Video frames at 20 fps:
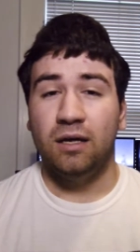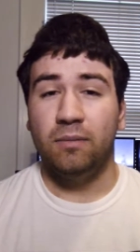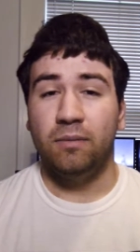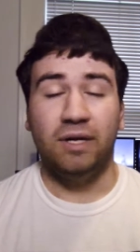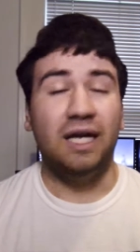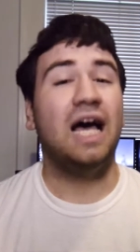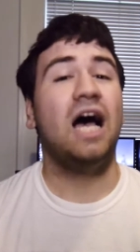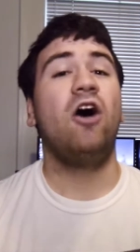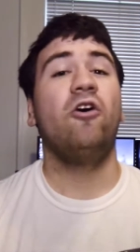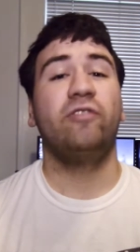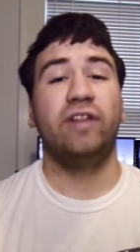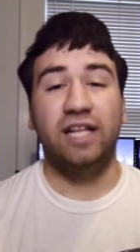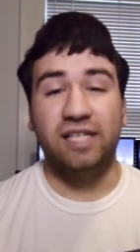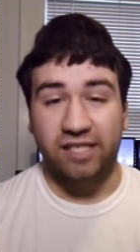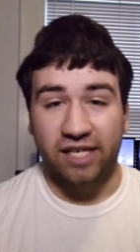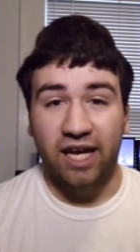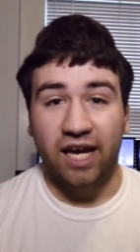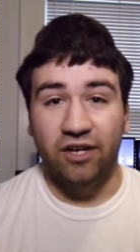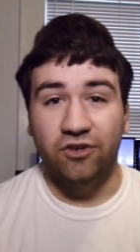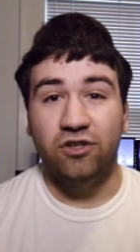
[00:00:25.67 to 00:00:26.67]
But now
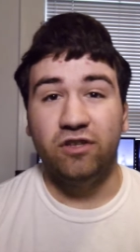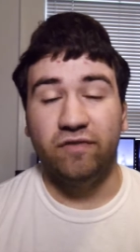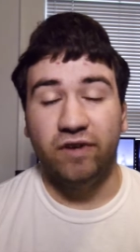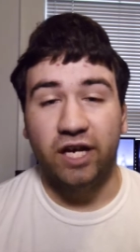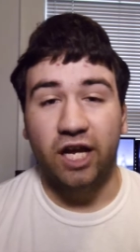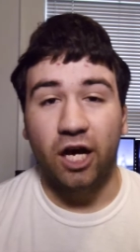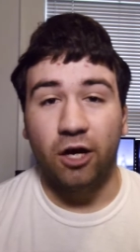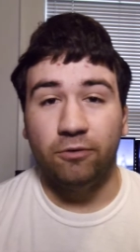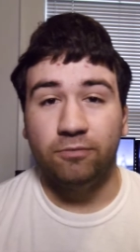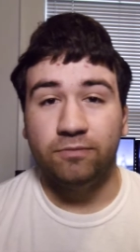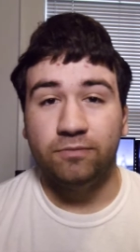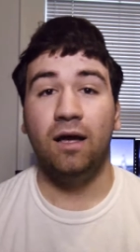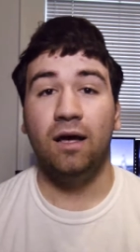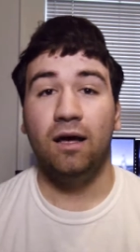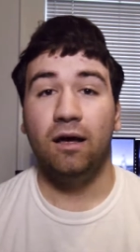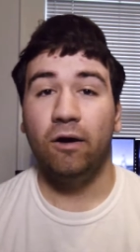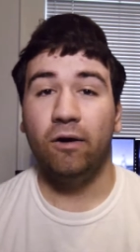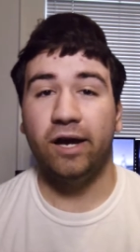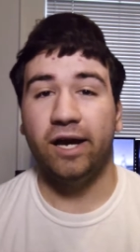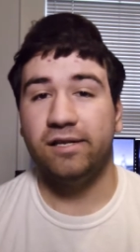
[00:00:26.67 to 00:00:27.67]
let's get into the video.
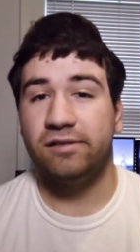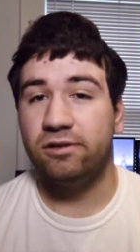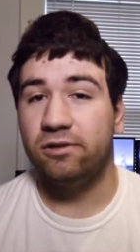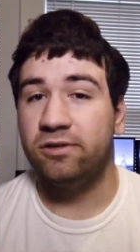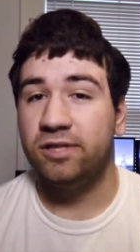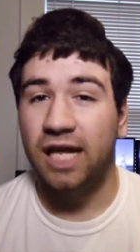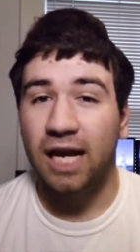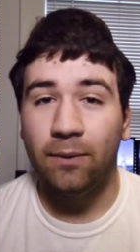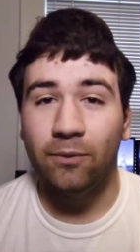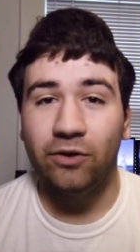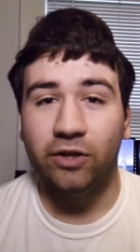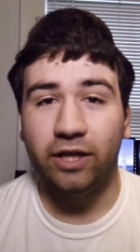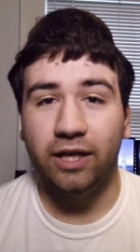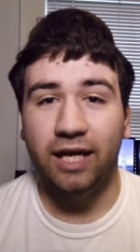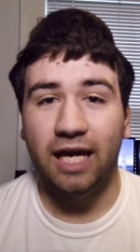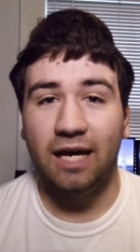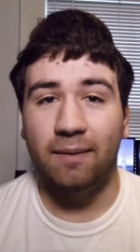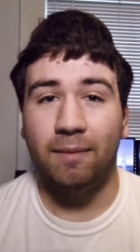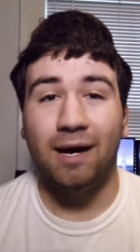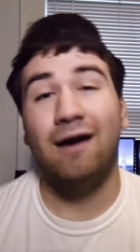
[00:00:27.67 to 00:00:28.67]
Okay, so today we're
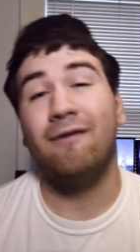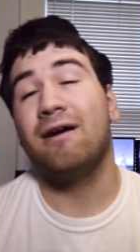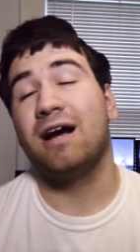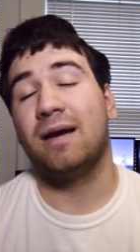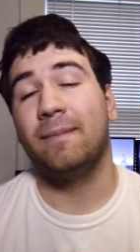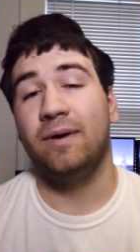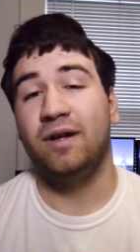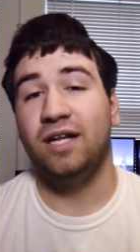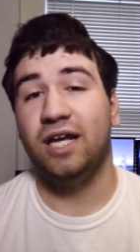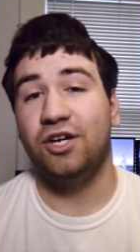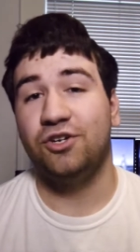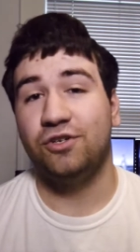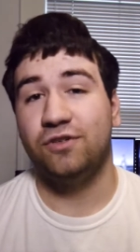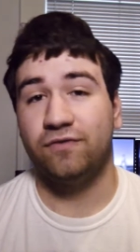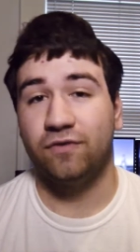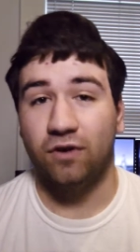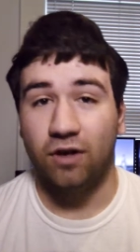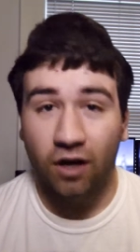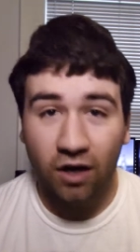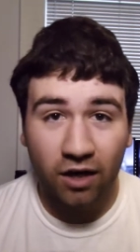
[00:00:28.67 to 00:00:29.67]
looking at my recommendations
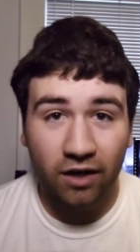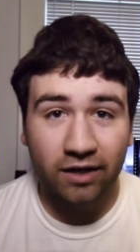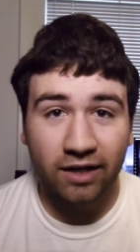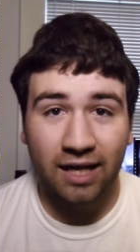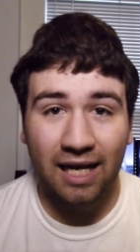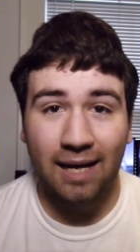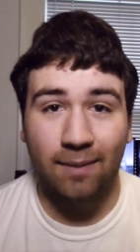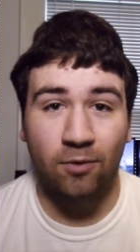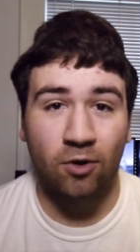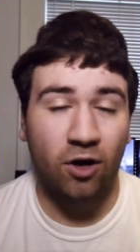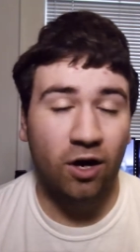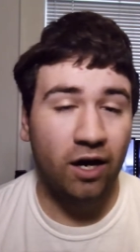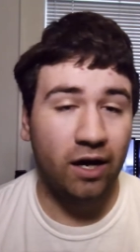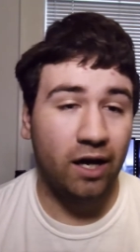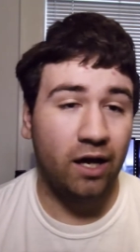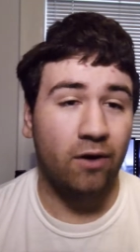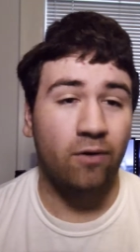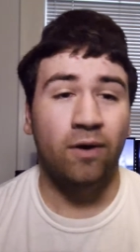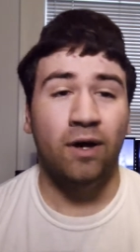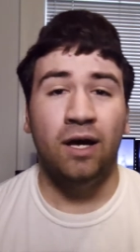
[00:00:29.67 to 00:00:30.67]
for on-camera
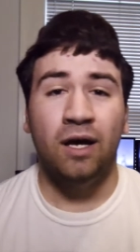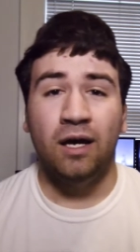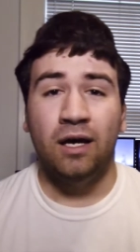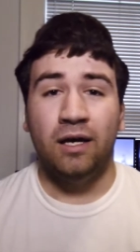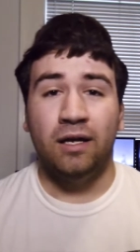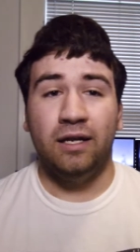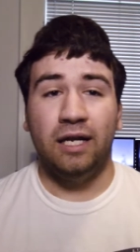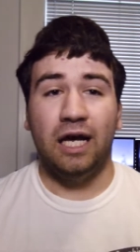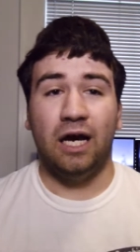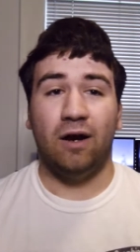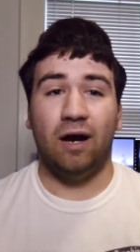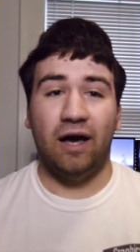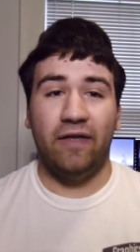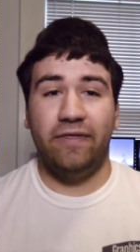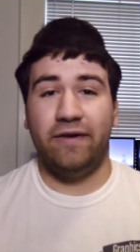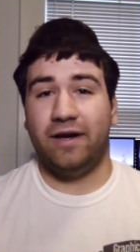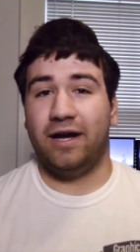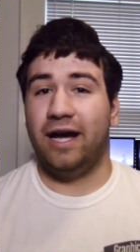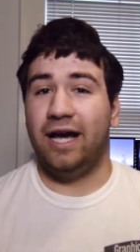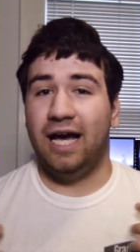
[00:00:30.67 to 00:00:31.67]
audio. Now, I
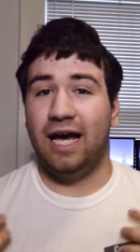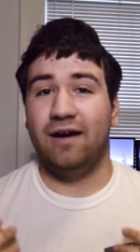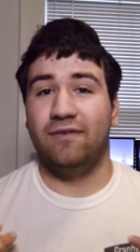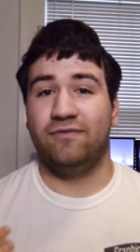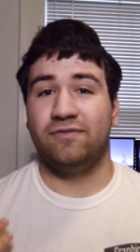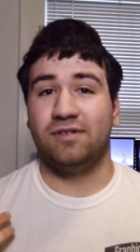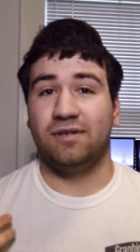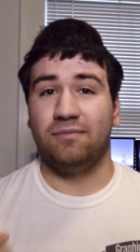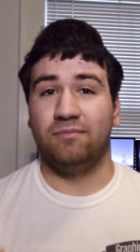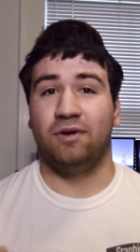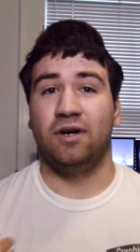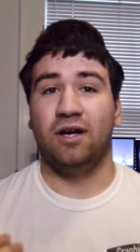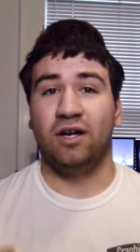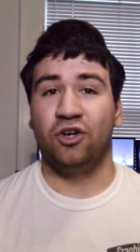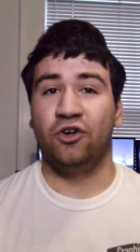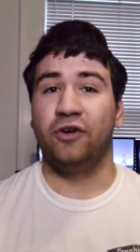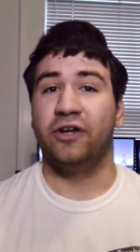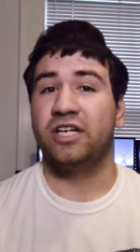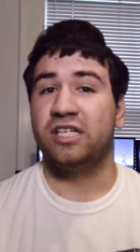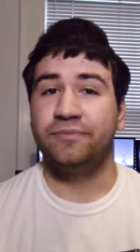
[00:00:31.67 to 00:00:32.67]
think I have some
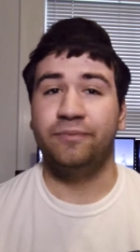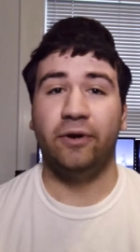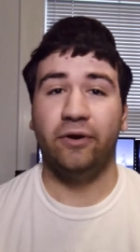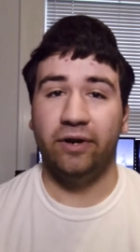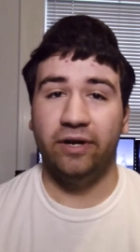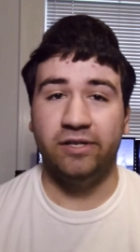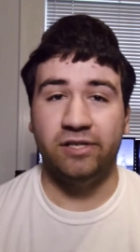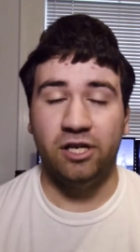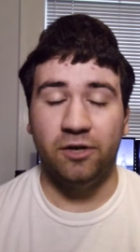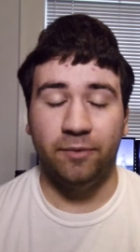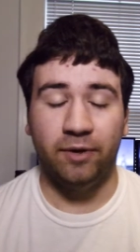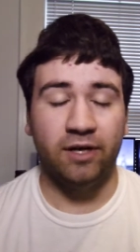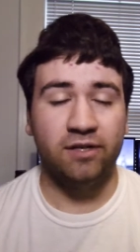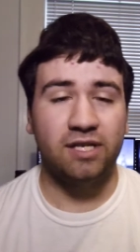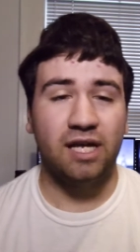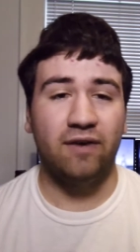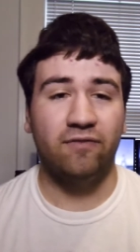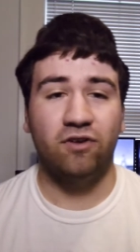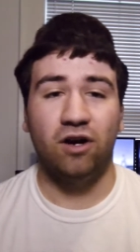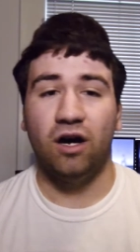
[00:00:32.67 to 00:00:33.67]
good experience here because
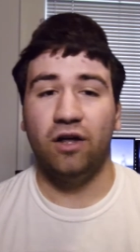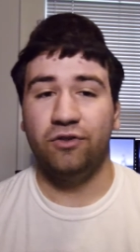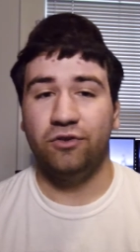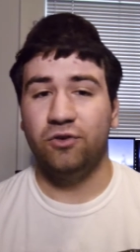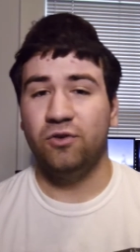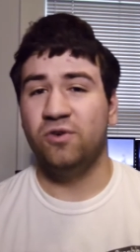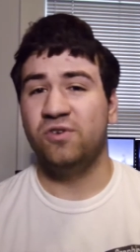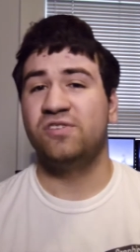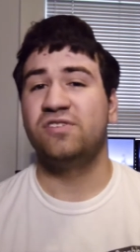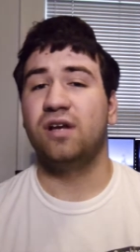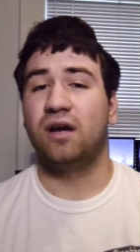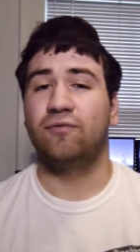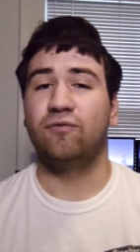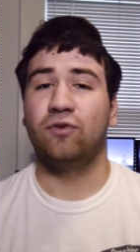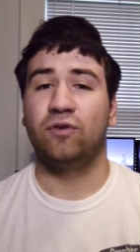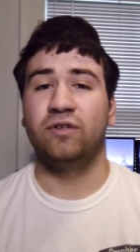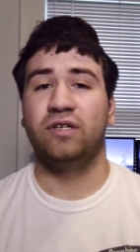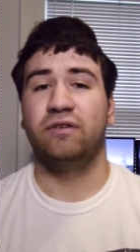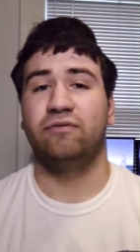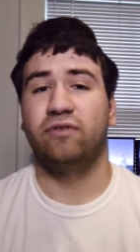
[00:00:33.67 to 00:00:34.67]
I've gone through
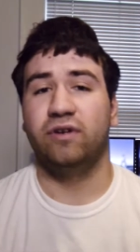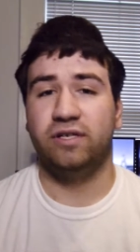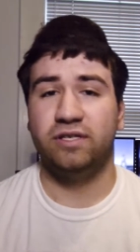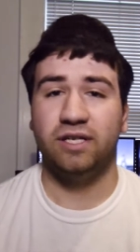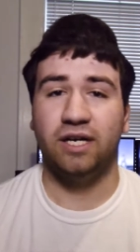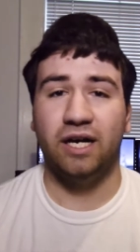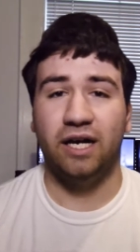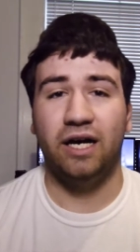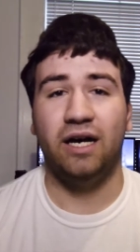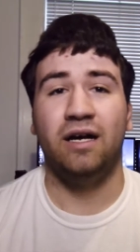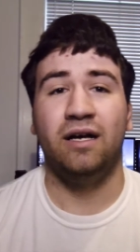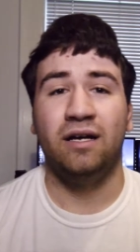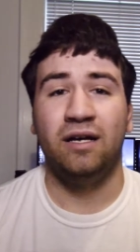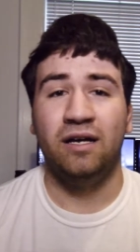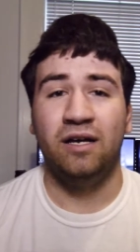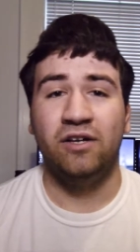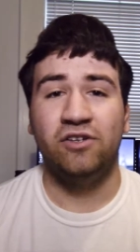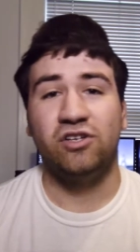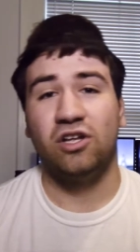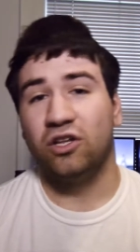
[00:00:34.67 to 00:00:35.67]
several different
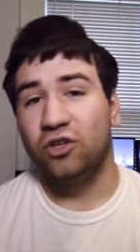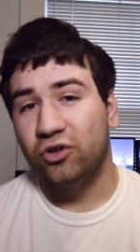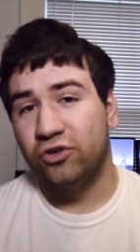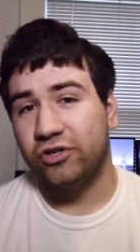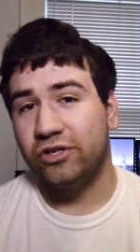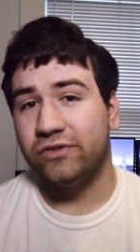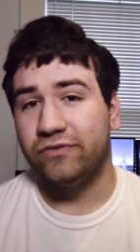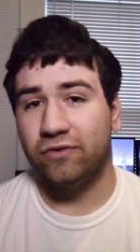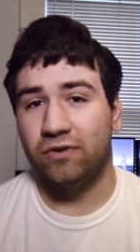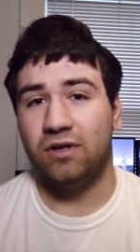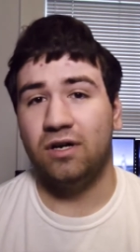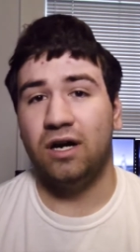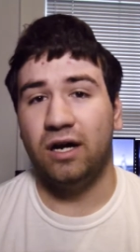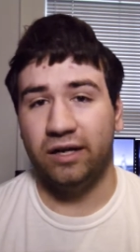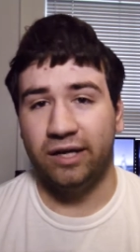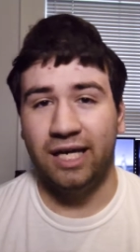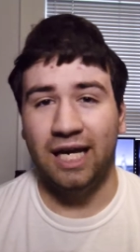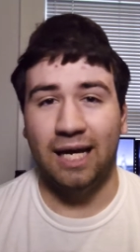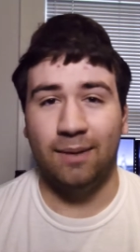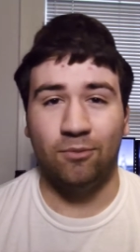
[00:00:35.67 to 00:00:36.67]
solutions for
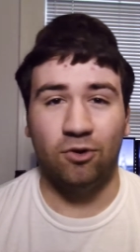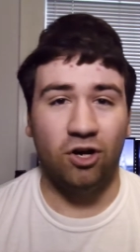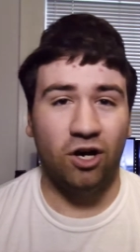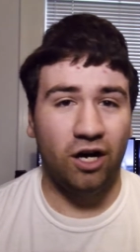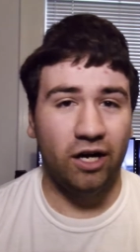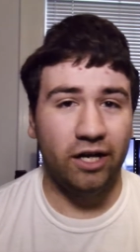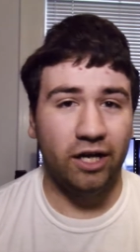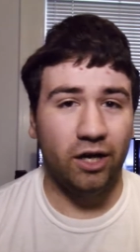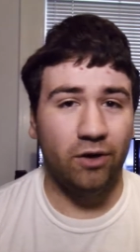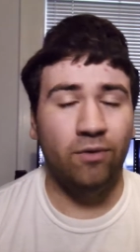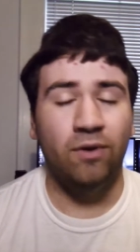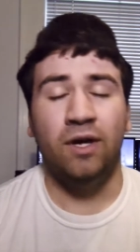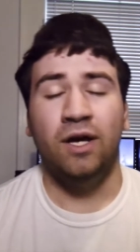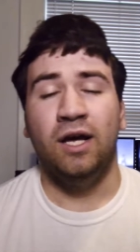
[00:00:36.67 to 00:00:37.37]
on-camera audio.